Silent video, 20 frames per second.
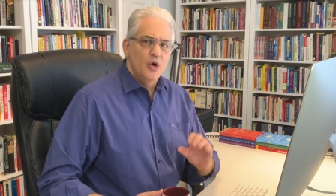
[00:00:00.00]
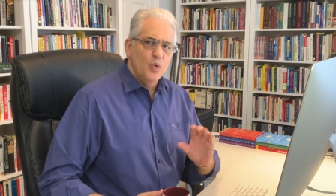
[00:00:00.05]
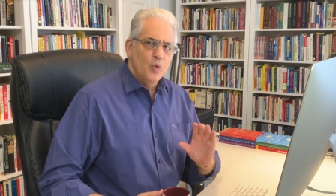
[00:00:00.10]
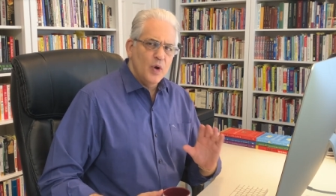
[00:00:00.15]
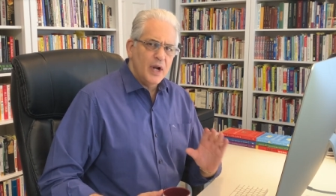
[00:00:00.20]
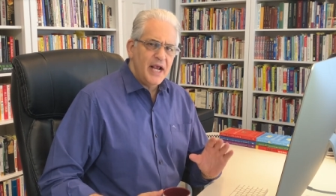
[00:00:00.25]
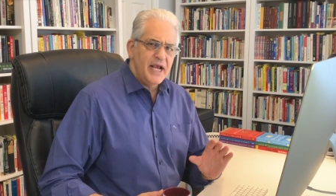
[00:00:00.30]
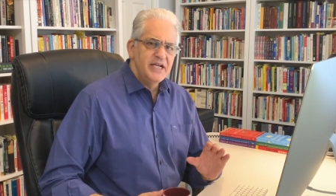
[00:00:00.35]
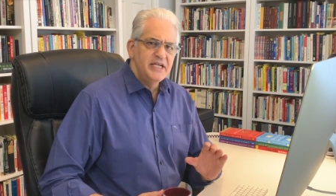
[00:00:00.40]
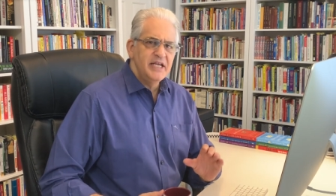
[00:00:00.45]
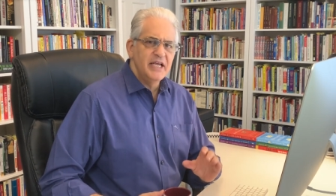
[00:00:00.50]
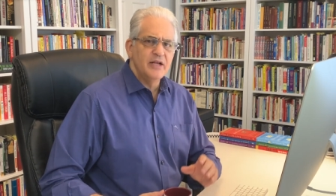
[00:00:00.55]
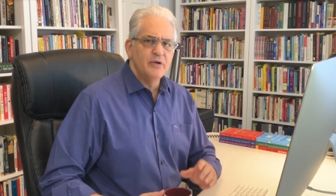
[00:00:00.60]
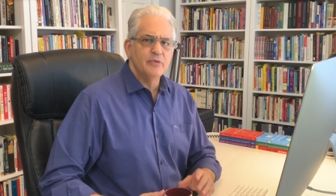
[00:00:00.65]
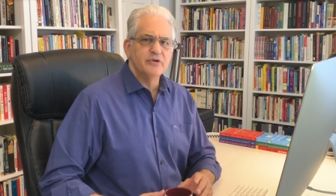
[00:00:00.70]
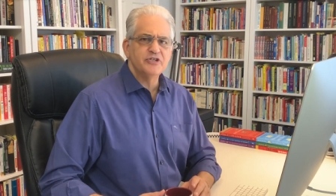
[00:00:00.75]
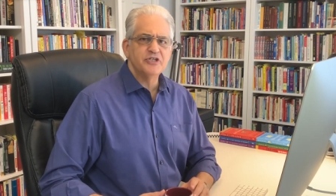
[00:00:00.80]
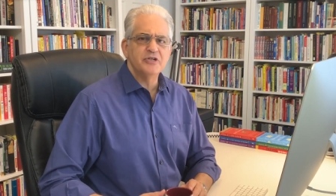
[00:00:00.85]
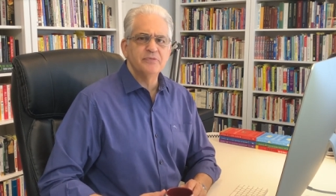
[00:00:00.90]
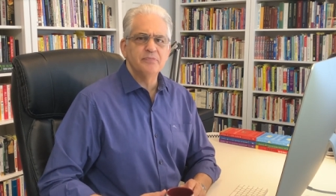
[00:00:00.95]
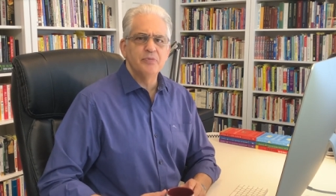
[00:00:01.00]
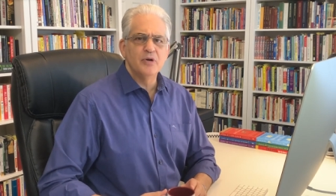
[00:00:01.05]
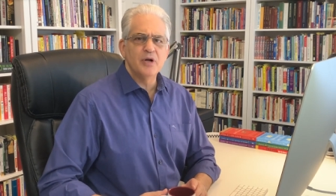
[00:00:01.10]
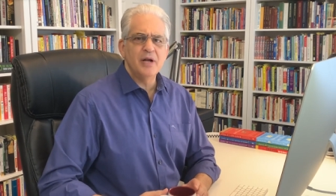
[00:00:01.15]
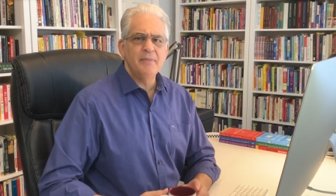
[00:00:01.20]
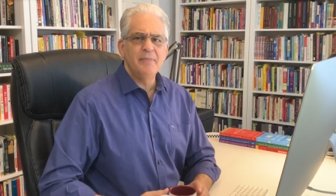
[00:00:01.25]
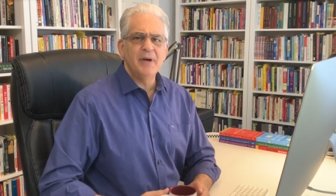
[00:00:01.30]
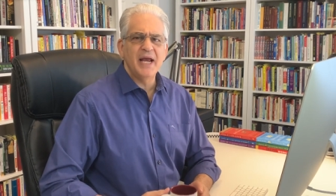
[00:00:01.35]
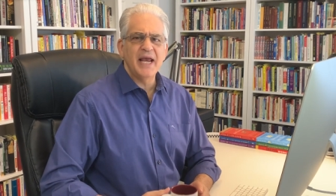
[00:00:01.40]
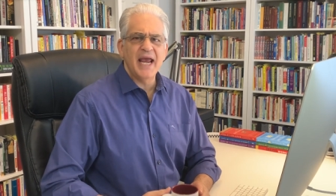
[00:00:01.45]
What I did was to put
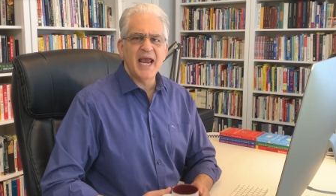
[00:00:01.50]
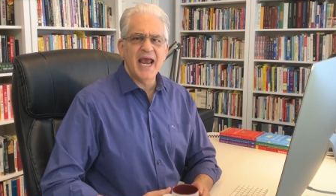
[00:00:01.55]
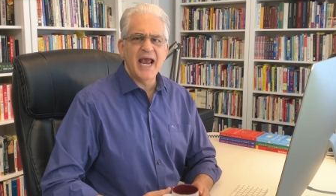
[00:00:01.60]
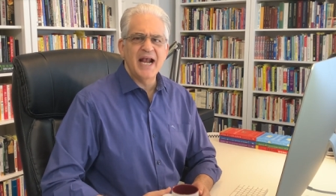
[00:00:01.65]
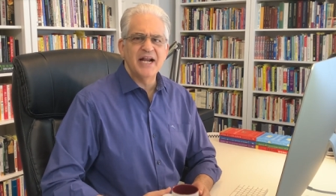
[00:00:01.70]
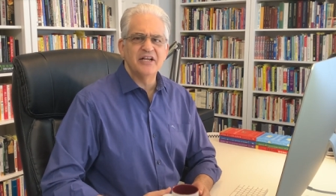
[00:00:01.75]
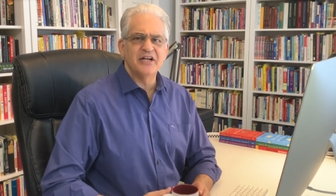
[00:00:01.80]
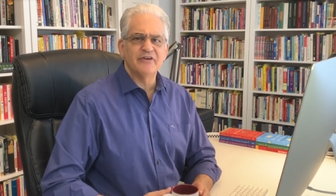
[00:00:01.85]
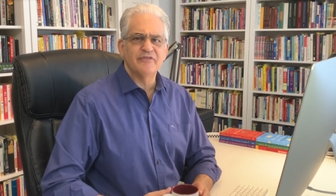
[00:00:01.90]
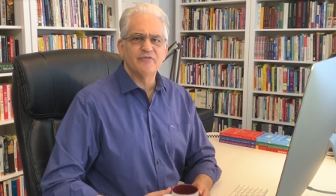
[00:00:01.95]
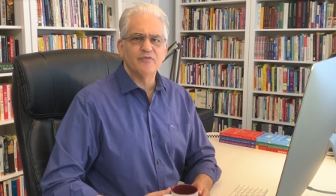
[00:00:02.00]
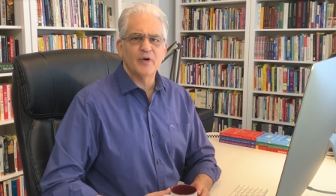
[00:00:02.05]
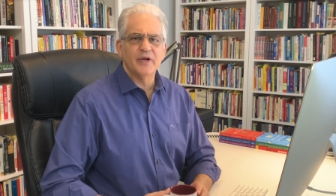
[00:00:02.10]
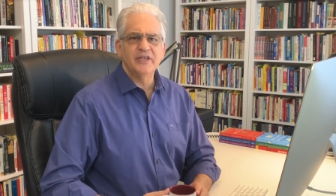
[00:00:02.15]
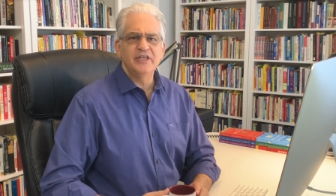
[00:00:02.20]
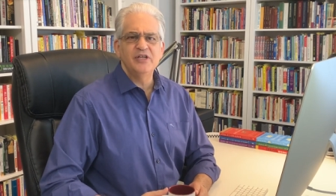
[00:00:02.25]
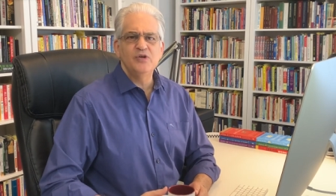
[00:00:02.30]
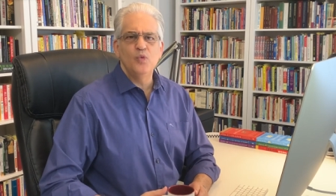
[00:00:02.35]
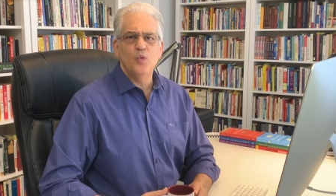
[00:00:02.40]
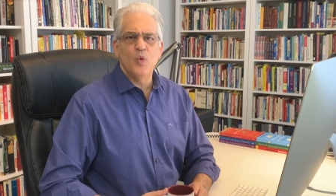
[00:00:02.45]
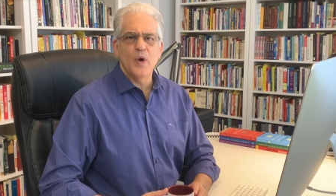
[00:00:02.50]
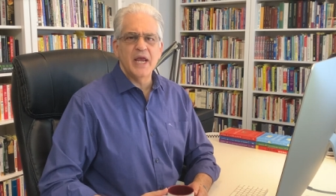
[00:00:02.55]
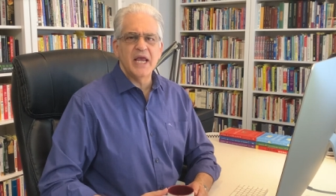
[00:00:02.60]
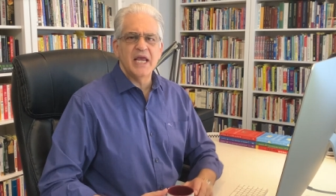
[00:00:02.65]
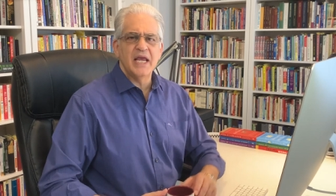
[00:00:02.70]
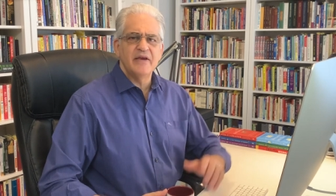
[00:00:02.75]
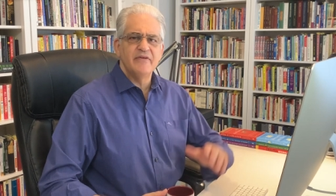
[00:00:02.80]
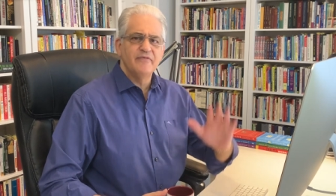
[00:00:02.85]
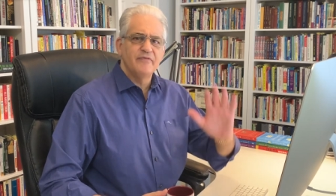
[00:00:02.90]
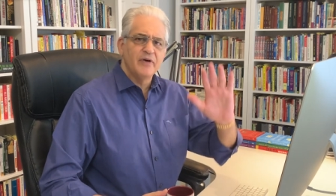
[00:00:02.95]
up my hand in a friendly
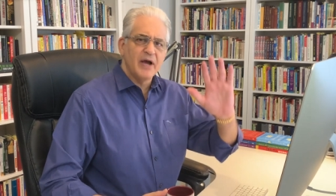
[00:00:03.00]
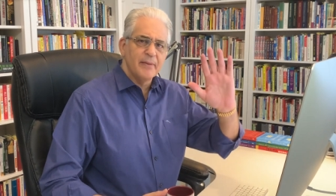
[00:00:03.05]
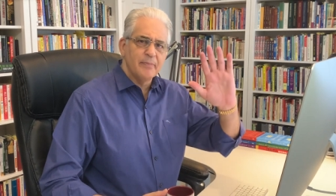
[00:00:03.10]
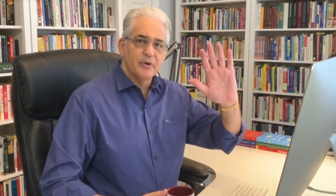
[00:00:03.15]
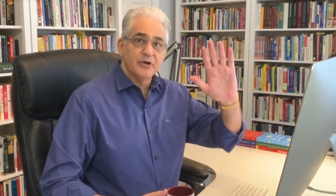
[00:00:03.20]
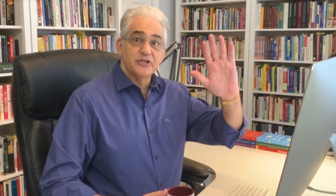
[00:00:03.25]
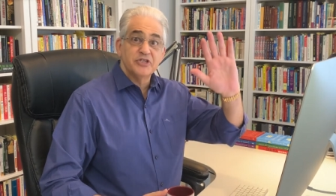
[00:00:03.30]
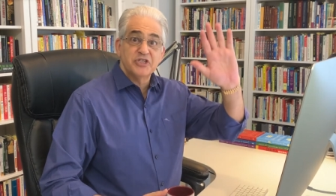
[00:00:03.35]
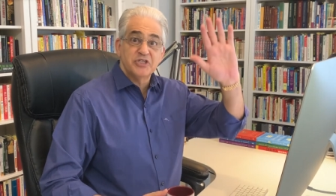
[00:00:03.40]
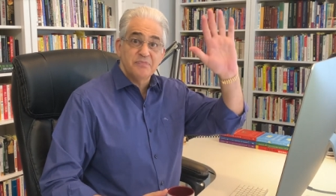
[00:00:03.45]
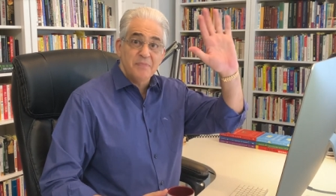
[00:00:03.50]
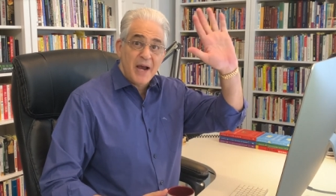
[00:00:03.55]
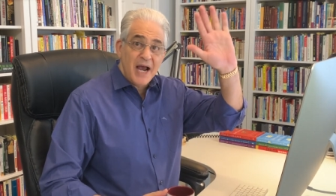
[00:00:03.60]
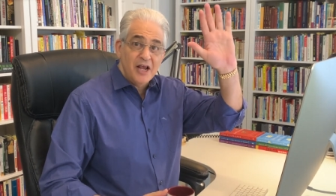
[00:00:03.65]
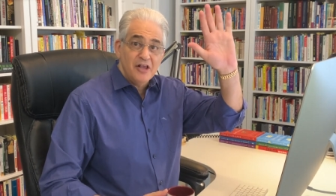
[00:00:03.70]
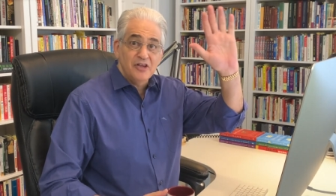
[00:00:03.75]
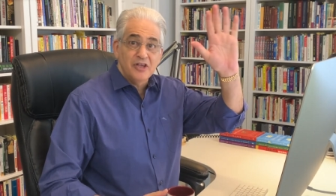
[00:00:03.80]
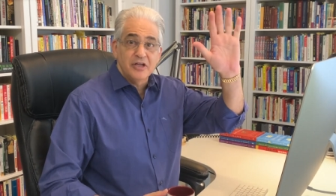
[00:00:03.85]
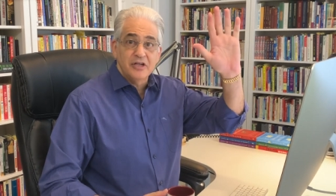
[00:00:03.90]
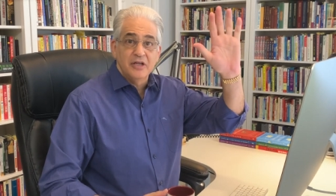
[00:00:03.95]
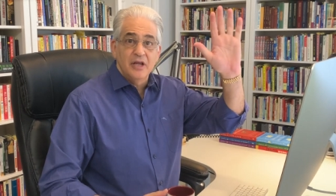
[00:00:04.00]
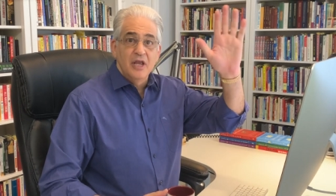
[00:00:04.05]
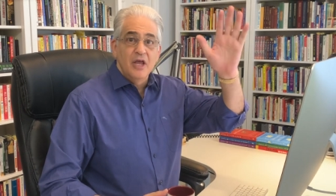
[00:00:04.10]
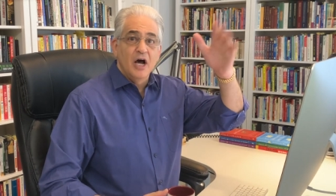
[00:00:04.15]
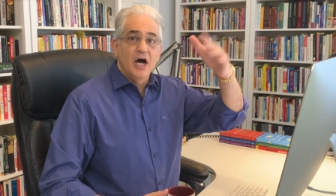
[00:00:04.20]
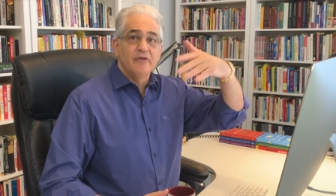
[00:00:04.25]
wave, I put a smile of,